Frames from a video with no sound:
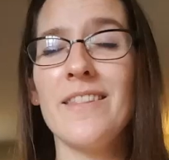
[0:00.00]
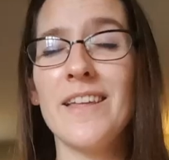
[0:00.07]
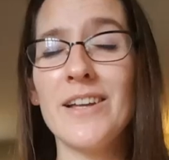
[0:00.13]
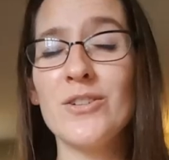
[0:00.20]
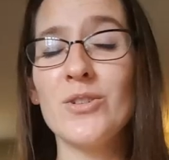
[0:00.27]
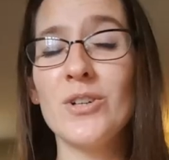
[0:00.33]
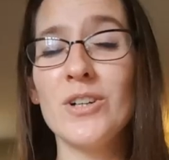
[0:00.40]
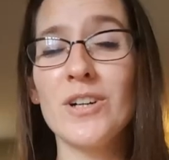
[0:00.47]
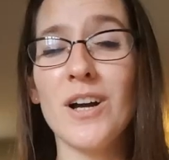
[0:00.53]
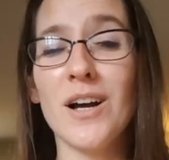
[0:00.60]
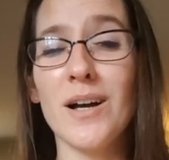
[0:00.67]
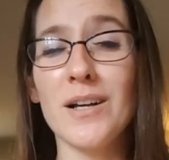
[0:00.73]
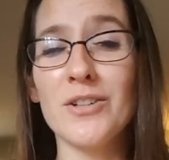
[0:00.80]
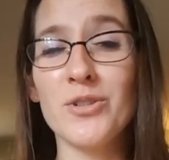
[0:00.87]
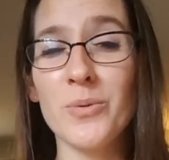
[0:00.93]
That dog,
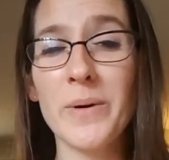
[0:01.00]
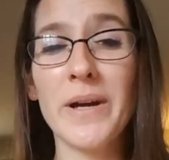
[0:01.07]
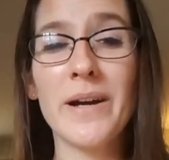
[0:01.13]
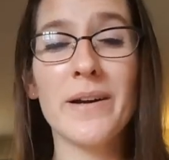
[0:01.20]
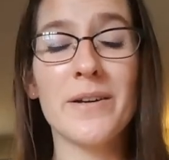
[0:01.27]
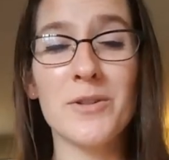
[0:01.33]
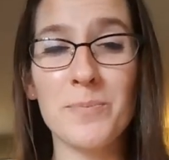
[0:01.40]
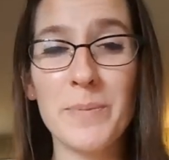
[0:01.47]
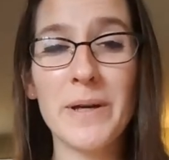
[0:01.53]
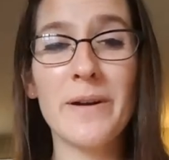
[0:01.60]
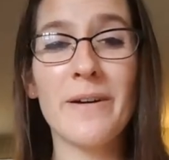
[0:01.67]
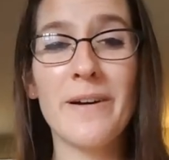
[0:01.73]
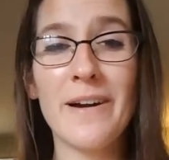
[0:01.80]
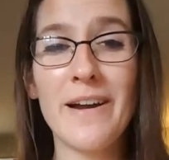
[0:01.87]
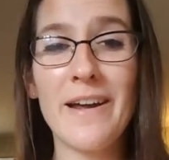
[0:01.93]
I swear, is
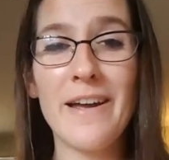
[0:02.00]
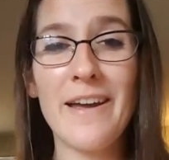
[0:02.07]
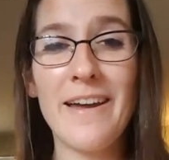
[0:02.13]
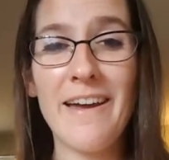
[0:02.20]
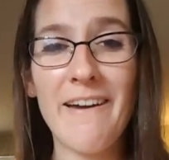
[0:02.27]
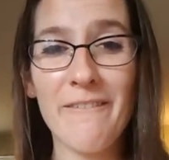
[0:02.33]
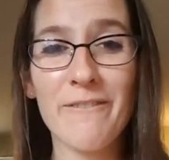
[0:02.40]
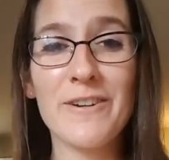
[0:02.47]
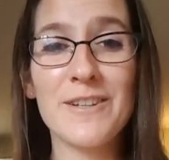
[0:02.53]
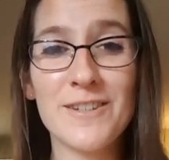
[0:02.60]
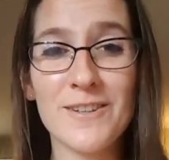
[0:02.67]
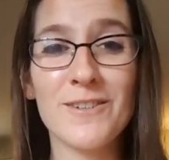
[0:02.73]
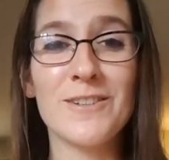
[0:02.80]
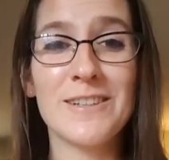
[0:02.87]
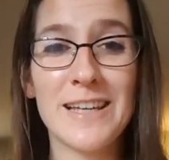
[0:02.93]
bigger every
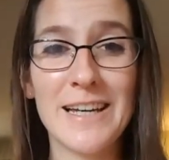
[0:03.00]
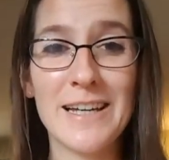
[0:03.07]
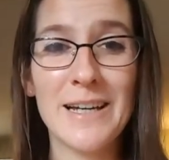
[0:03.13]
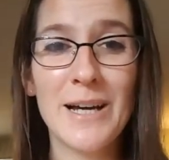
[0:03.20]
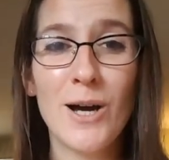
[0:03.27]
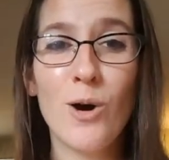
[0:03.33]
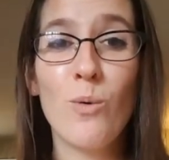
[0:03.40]
single day.